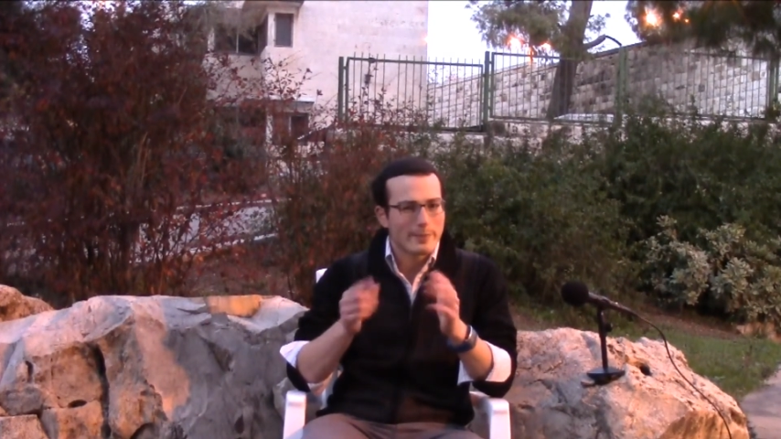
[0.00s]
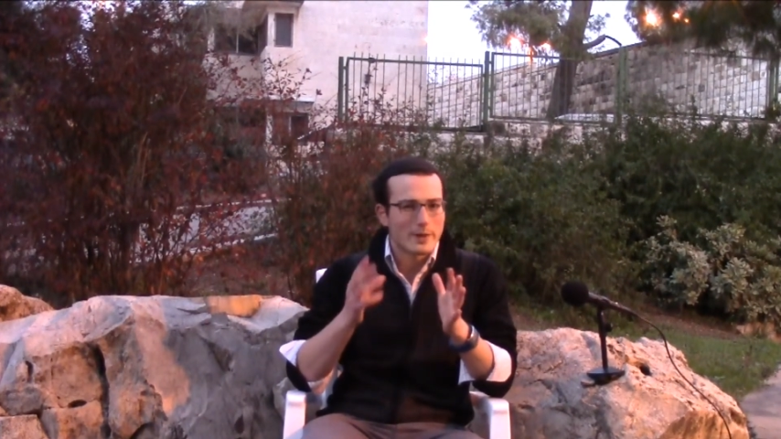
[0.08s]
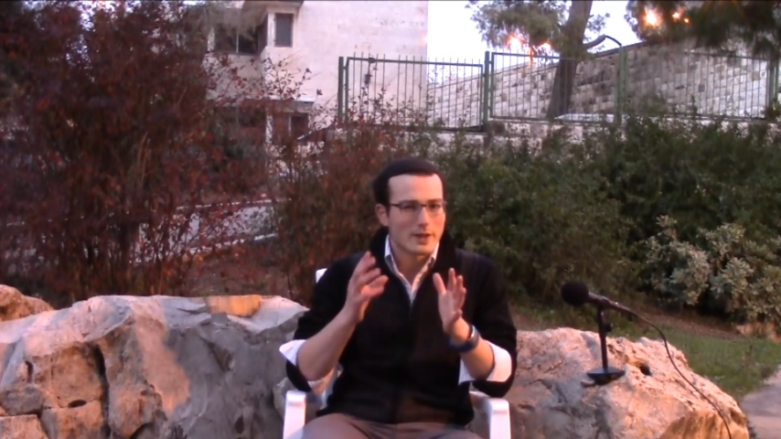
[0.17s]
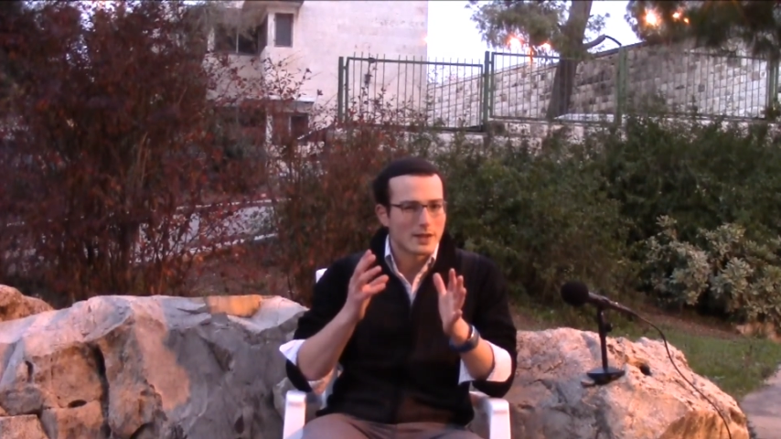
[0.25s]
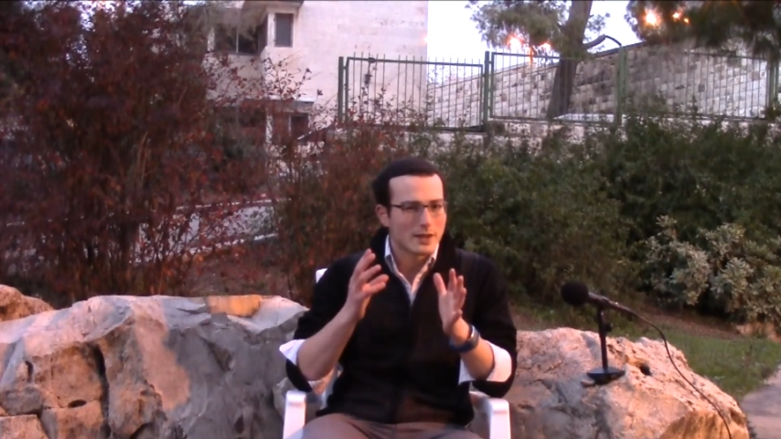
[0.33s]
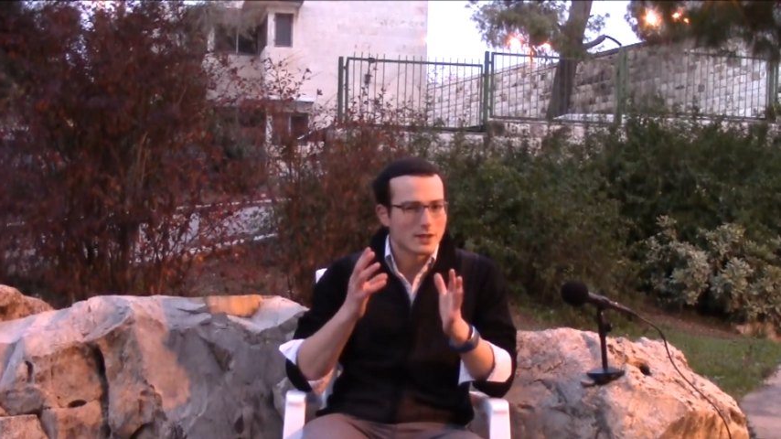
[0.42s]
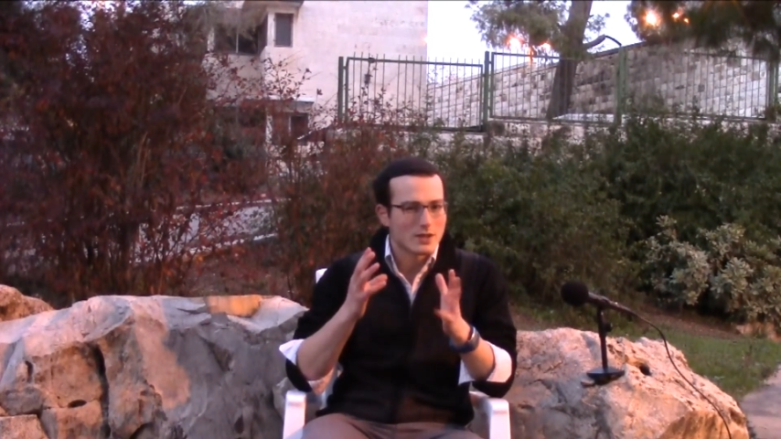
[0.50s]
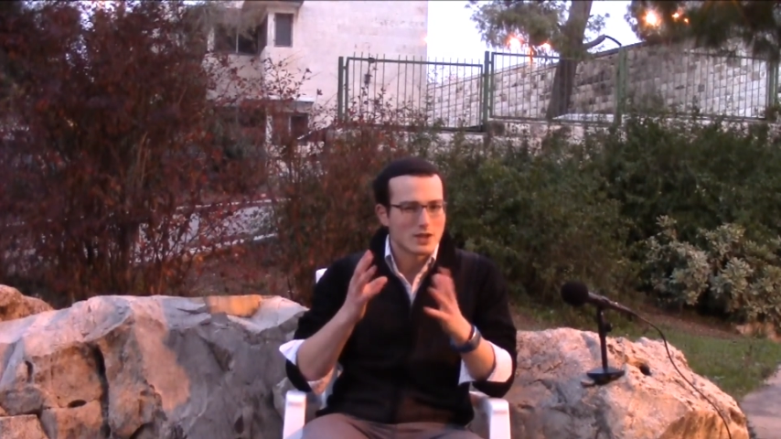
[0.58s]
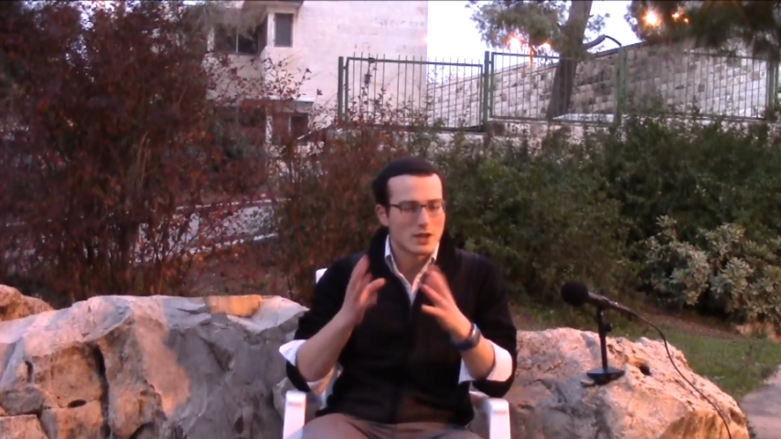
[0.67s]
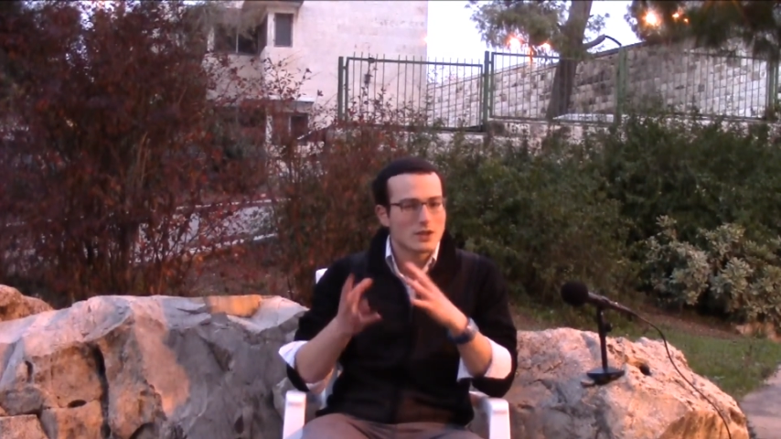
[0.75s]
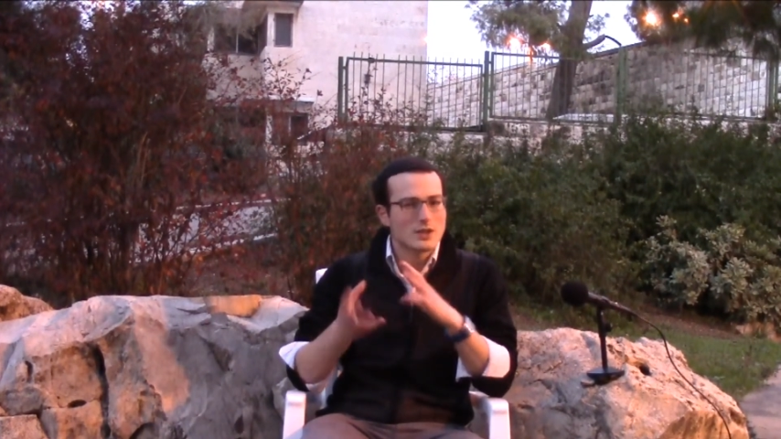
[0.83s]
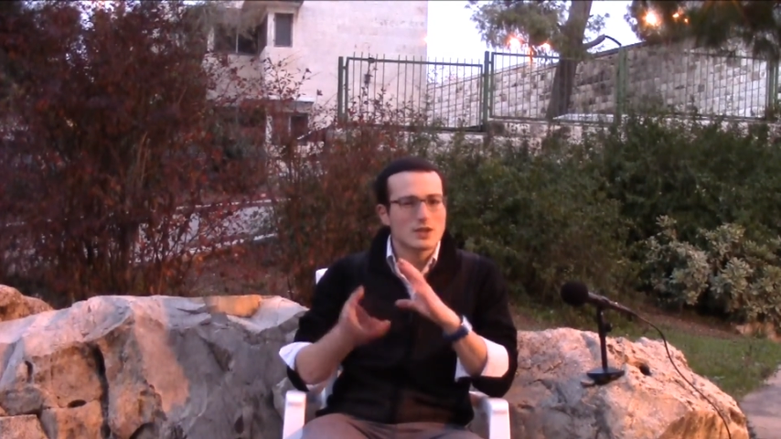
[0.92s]
but she
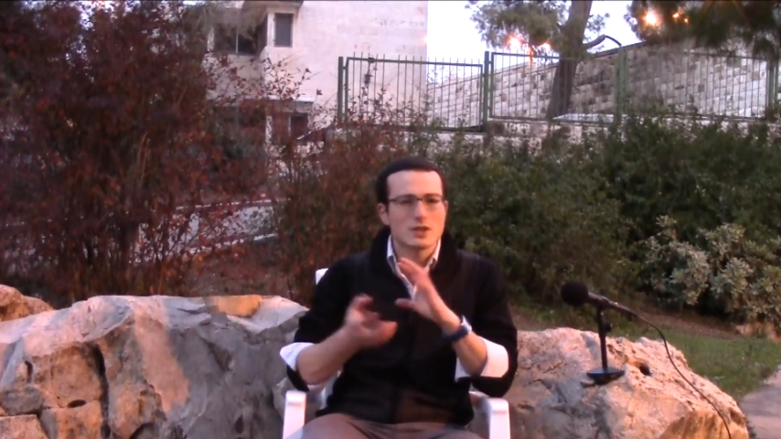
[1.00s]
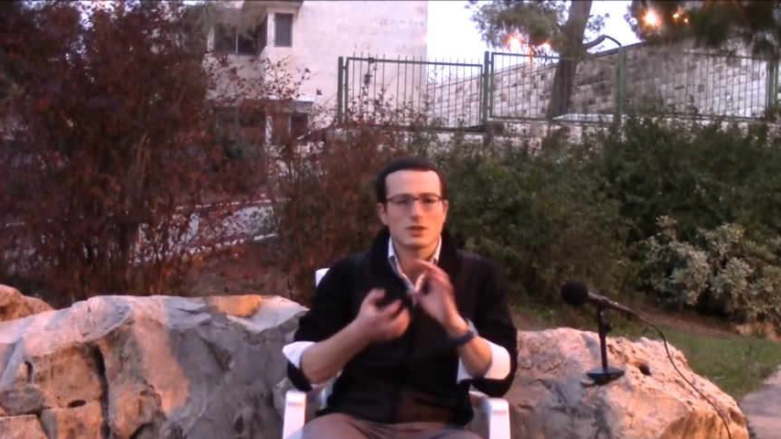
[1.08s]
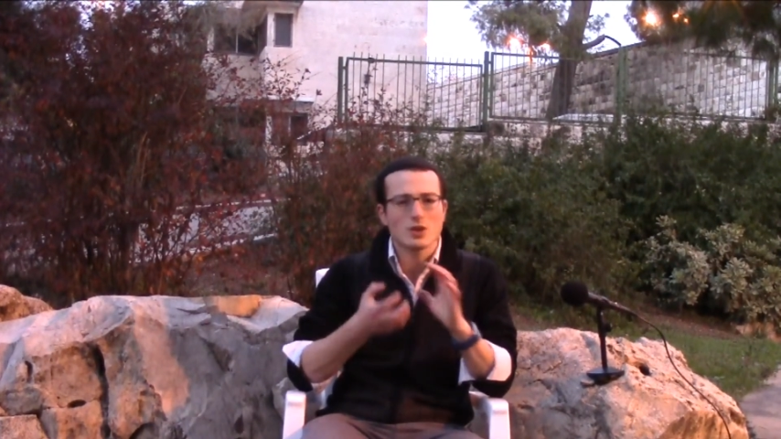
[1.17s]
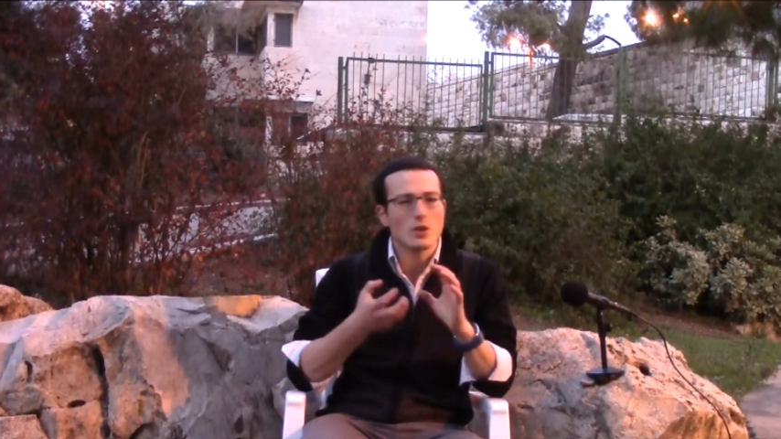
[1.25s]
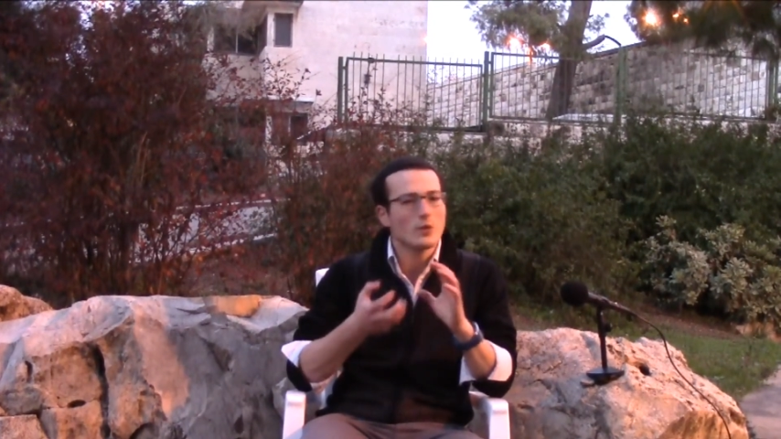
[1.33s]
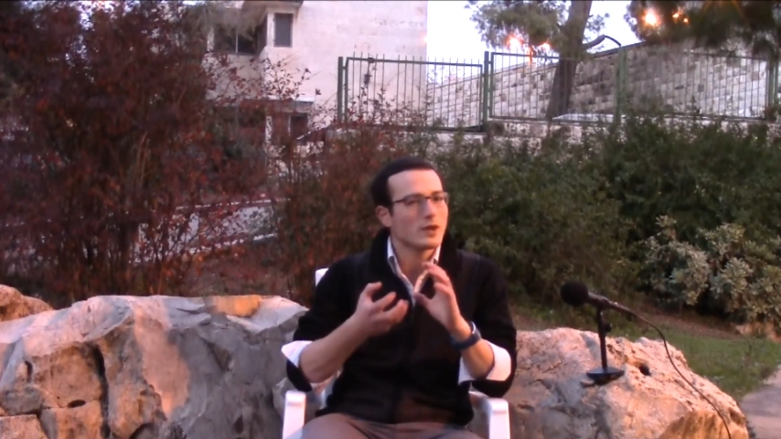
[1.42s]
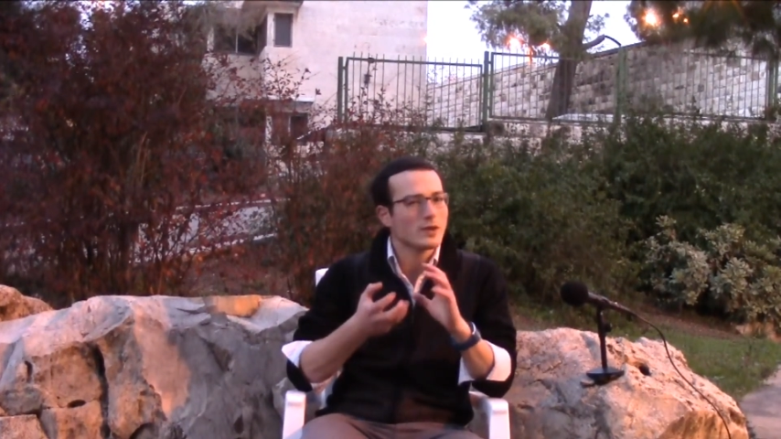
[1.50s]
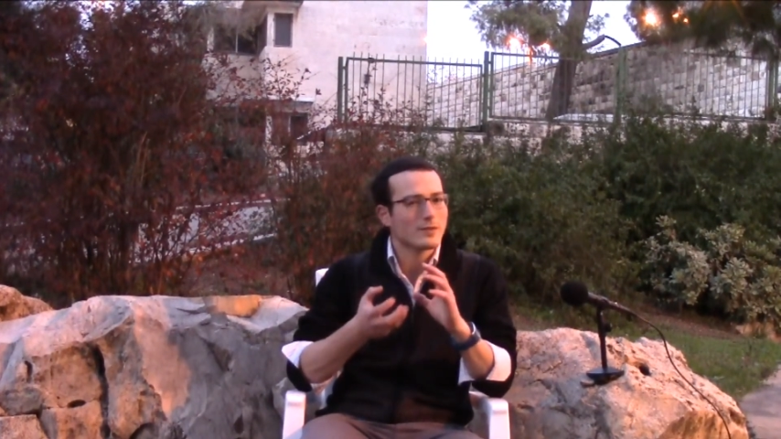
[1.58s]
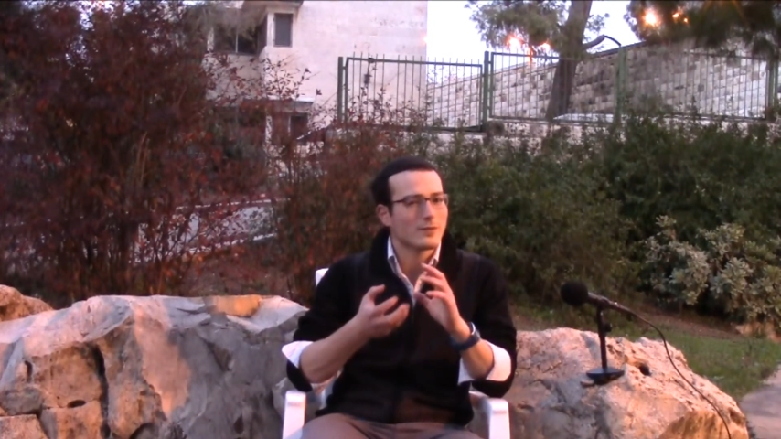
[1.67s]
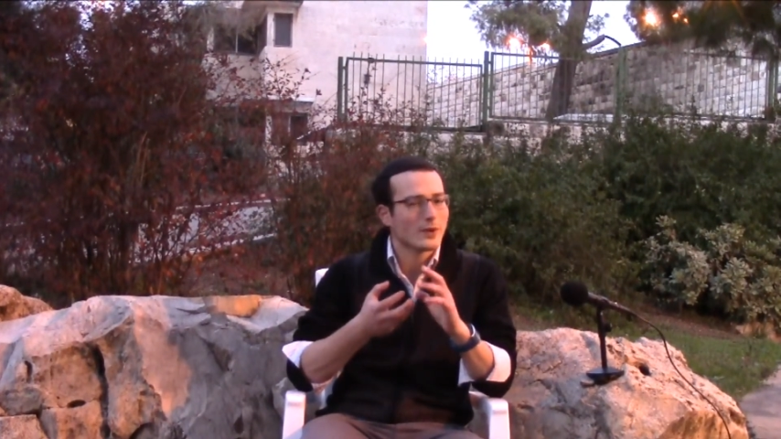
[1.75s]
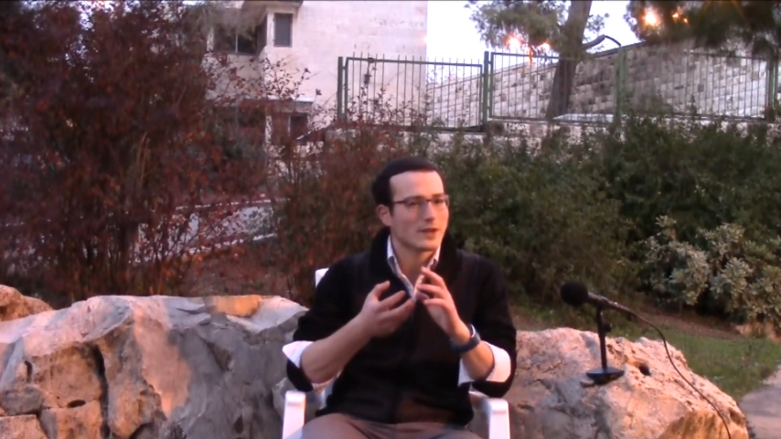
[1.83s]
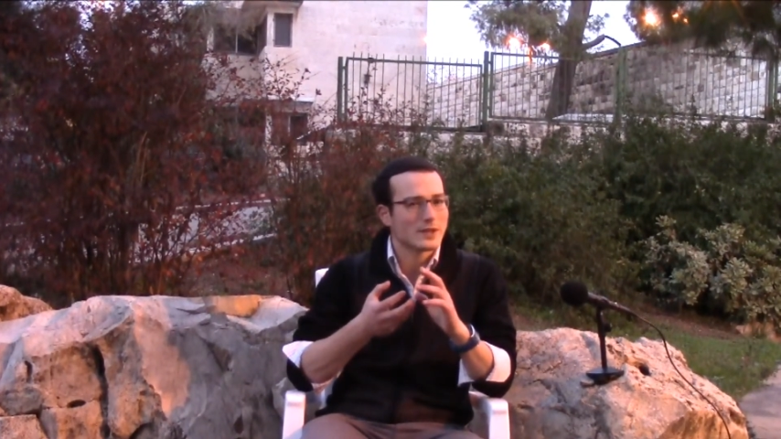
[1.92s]
hears in the tone of your
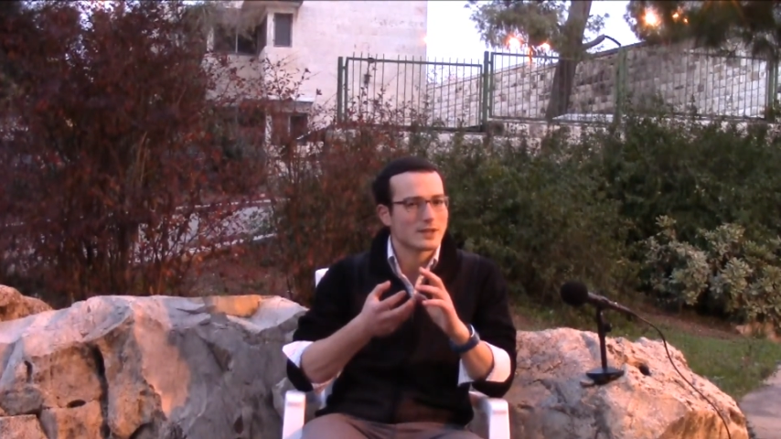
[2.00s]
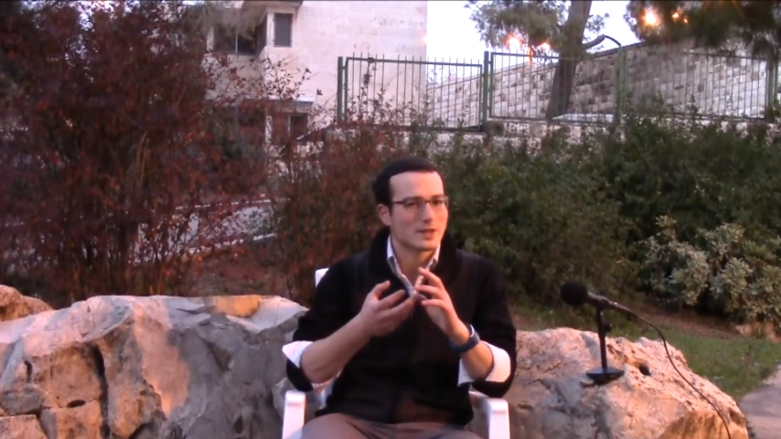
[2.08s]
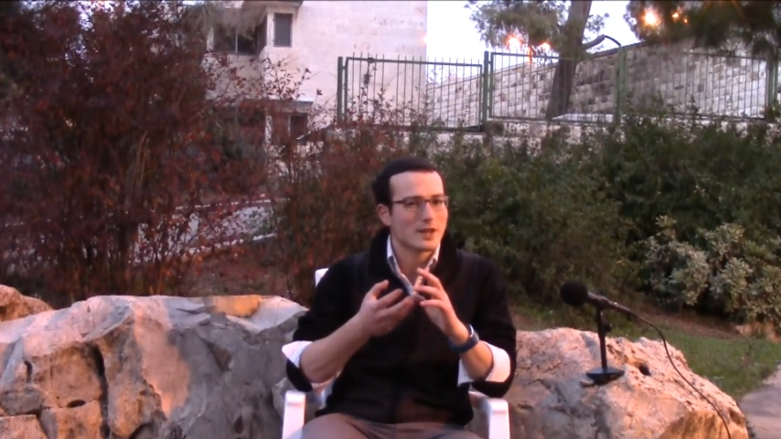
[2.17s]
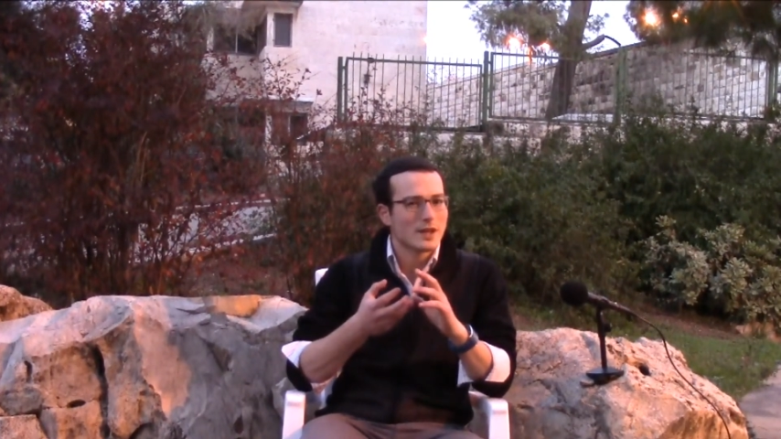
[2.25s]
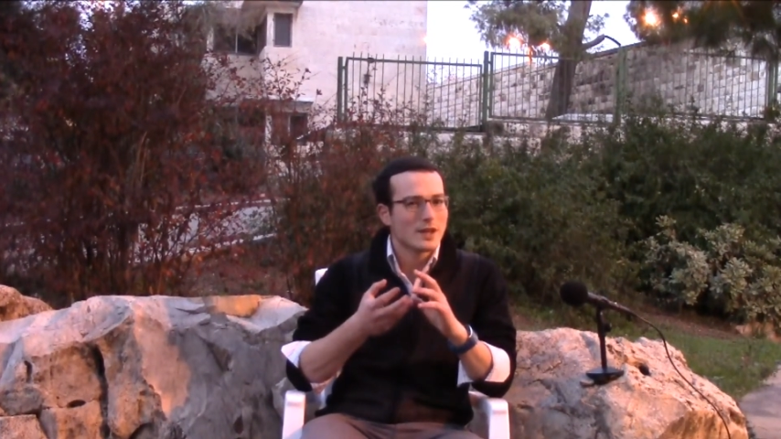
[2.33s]
voice,